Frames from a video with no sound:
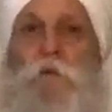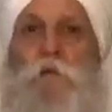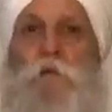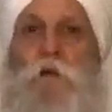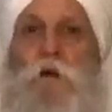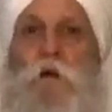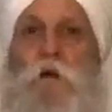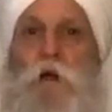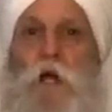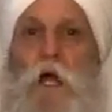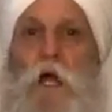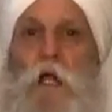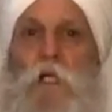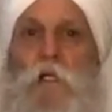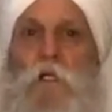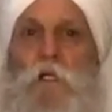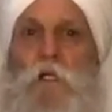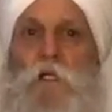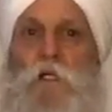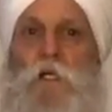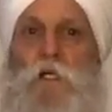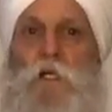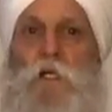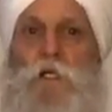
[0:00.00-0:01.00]
All right,
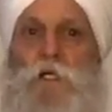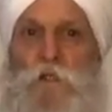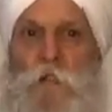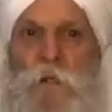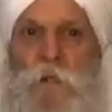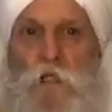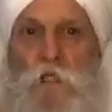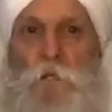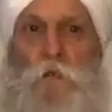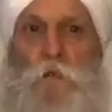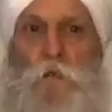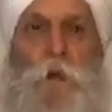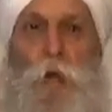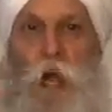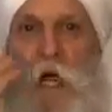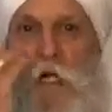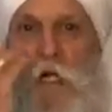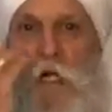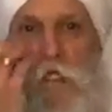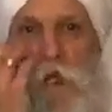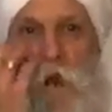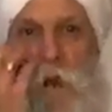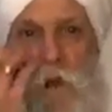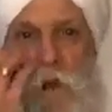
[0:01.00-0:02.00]
so keep the
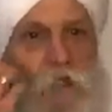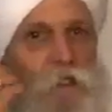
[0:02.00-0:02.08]
body going.